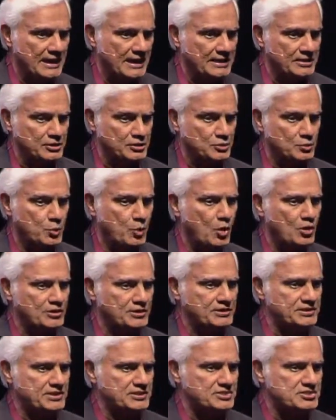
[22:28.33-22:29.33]
And you
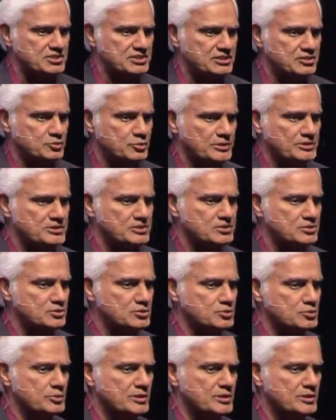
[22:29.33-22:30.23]
walk in and see 22,